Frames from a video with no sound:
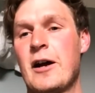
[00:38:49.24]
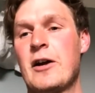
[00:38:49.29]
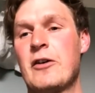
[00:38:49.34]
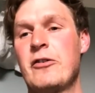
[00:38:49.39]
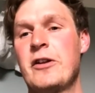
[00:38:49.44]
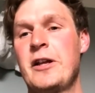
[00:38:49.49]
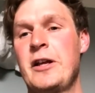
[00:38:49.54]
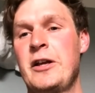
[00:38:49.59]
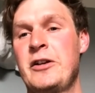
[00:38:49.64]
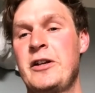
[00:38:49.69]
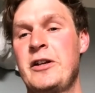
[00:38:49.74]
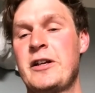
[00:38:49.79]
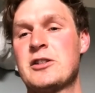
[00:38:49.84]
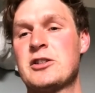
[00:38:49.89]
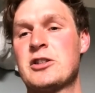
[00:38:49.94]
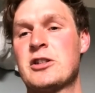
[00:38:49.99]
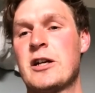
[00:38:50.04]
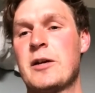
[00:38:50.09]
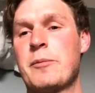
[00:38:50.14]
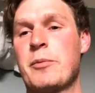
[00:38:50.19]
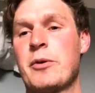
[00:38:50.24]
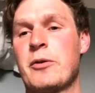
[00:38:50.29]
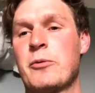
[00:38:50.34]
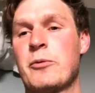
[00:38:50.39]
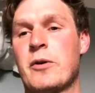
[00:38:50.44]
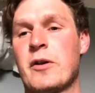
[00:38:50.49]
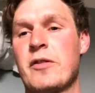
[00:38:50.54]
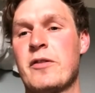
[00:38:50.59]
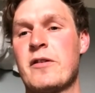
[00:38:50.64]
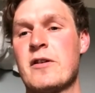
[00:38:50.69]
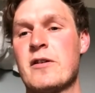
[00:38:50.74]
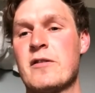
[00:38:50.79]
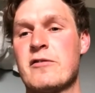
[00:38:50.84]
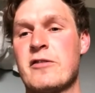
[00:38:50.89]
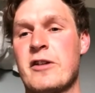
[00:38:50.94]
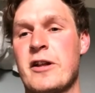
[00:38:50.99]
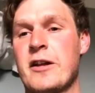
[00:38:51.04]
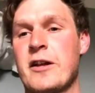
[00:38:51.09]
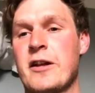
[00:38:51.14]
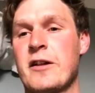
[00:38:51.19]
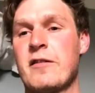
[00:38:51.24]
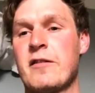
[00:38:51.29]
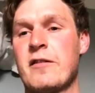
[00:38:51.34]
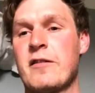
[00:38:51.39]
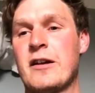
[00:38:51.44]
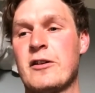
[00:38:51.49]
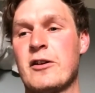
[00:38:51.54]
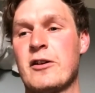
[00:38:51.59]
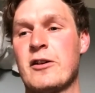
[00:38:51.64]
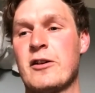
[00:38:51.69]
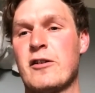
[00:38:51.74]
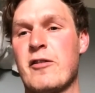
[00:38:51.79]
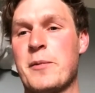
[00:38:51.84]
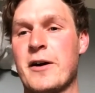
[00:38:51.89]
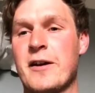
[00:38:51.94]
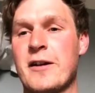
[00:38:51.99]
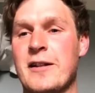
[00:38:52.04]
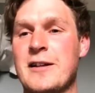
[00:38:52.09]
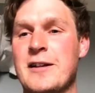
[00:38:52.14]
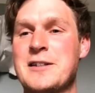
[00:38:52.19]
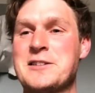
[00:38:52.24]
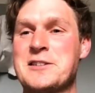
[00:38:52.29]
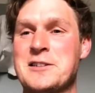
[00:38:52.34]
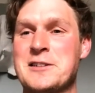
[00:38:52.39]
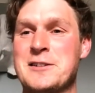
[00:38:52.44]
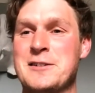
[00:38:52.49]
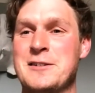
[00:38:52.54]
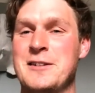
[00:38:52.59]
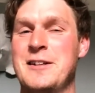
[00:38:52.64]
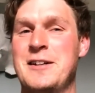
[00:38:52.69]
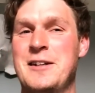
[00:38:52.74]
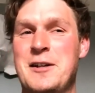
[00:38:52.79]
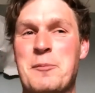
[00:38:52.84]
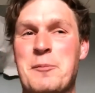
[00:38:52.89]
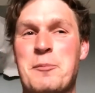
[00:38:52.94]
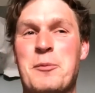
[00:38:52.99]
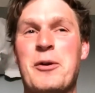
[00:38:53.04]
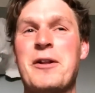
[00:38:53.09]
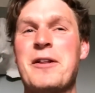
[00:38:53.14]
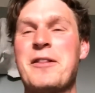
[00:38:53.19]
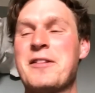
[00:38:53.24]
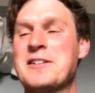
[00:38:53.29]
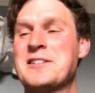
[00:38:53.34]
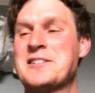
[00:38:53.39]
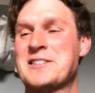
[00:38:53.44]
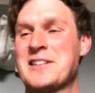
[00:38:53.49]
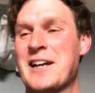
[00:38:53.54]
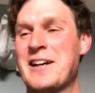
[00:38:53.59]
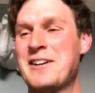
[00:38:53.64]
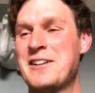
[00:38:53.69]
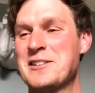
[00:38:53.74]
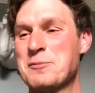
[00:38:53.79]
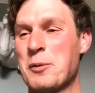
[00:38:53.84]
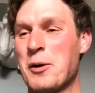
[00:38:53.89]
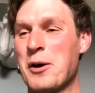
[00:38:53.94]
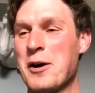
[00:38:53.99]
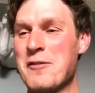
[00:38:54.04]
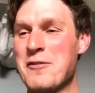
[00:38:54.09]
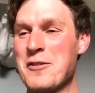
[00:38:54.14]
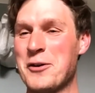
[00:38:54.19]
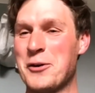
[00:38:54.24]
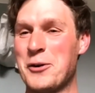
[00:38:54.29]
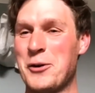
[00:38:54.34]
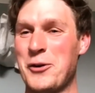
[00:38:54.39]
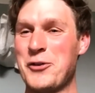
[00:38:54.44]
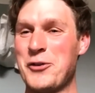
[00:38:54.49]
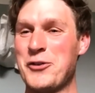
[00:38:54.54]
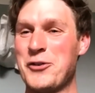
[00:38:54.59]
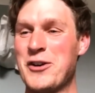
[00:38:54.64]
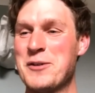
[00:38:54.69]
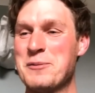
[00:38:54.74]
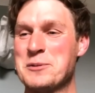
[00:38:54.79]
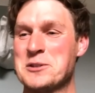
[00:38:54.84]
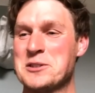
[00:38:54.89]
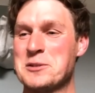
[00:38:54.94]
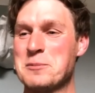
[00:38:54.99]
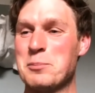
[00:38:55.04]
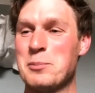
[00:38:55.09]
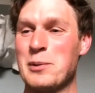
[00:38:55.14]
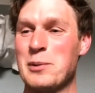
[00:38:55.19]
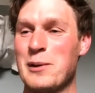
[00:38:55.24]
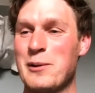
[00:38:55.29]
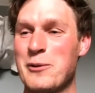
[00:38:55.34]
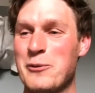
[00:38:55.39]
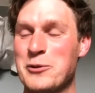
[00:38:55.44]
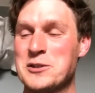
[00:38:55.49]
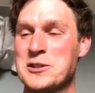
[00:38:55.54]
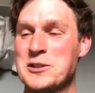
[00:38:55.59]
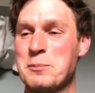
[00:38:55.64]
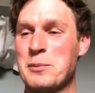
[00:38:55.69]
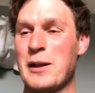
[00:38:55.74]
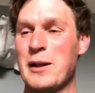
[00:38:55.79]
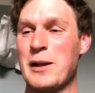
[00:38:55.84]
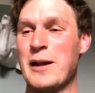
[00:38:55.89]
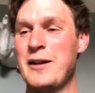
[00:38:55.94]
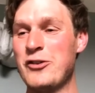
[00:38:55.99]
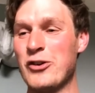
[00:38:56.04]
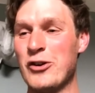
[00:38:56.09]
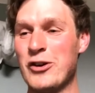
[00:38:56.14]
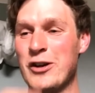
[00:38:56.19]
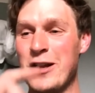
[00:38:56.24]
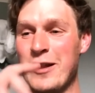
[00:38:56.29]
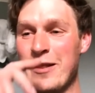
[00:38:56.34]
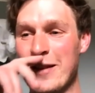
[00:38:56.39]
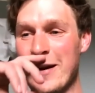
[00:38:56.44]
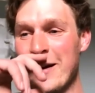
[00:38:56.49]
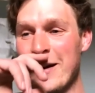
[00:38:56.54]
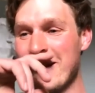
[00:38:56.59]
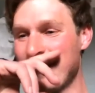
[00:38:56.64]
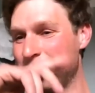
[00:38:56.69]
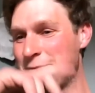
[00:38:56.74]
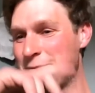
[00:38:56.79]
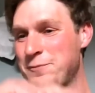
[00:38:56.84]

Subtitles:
really unique trip, and one to have like ticked off the bucket list. And probably the scariest part of the whole trip was a plane journey there.